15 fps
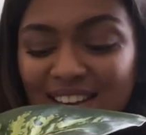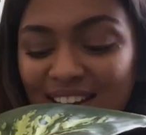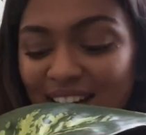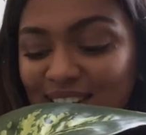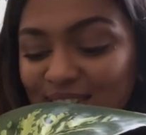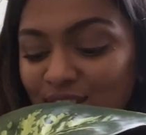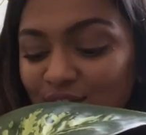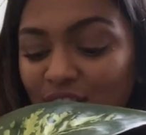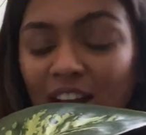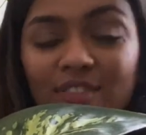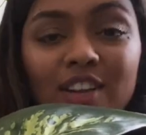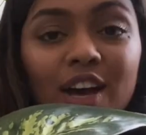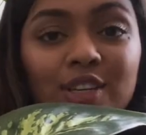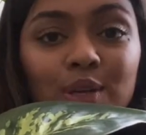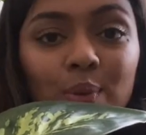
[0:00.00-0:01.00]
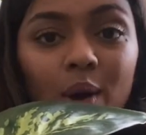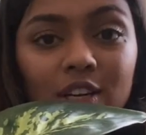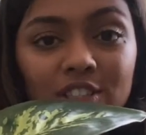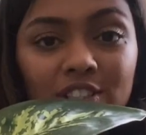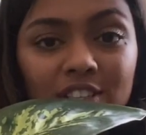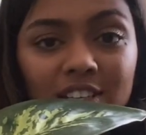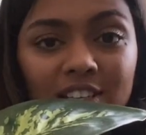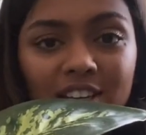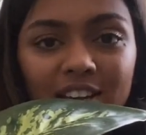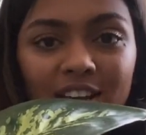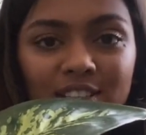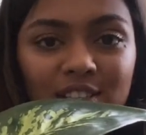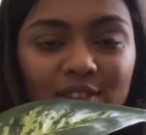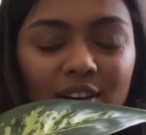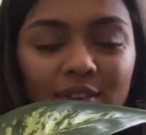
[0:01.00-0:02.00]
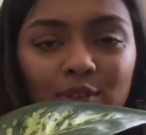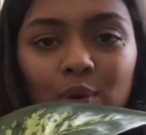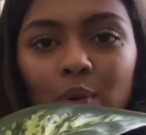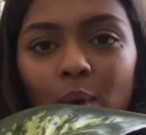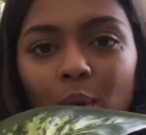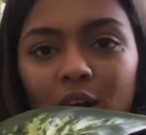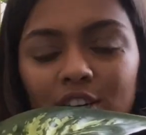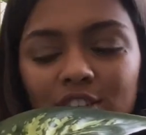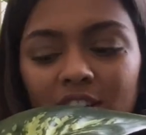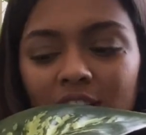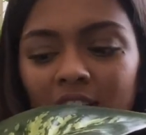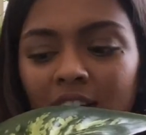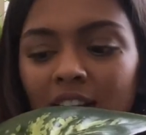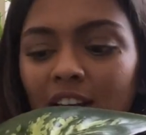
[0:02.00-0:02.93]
It has survived underwatering, it has survived overwatering,